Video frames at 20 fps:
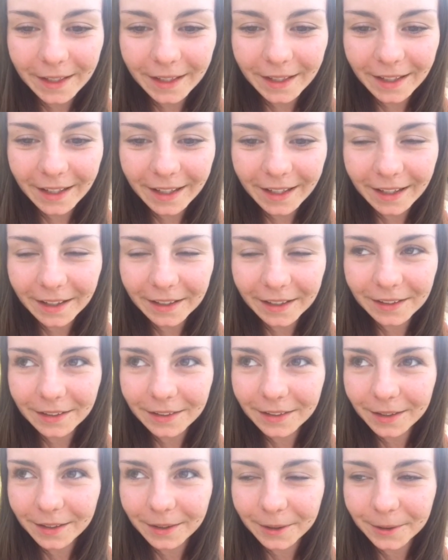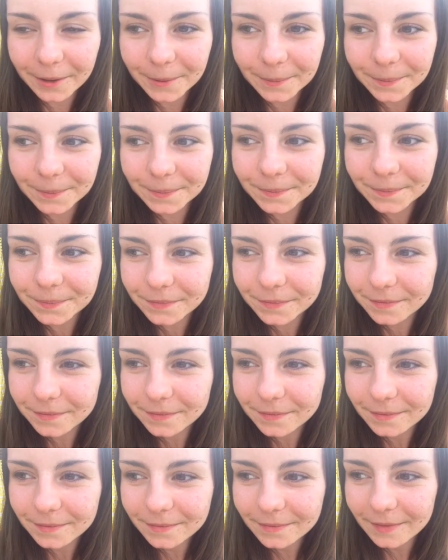And
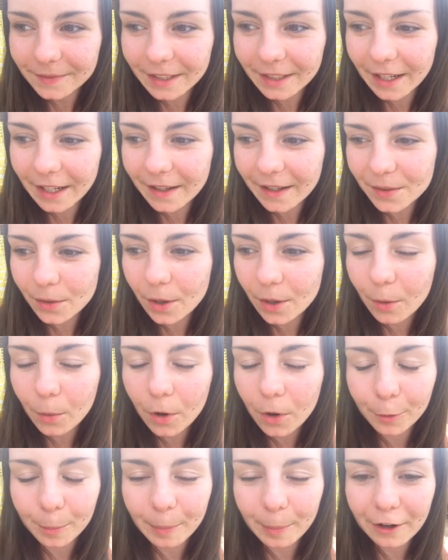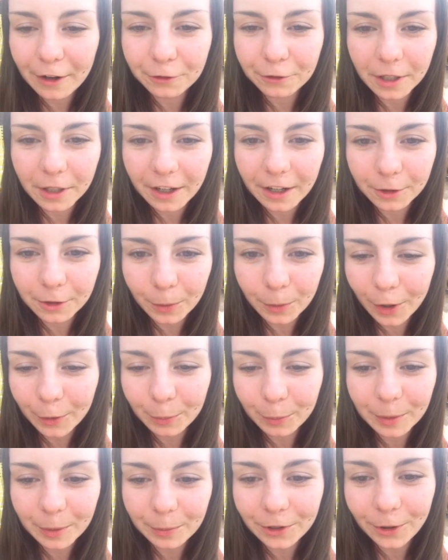yeah, so I walk barefoot everywhere,
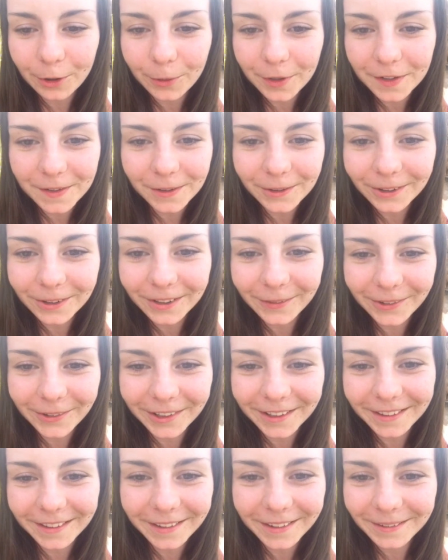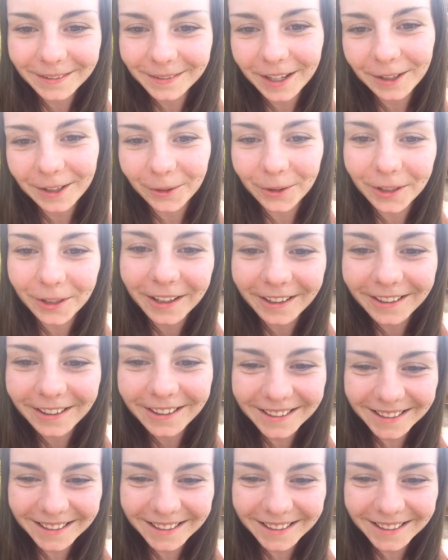and people always look, but I don't care.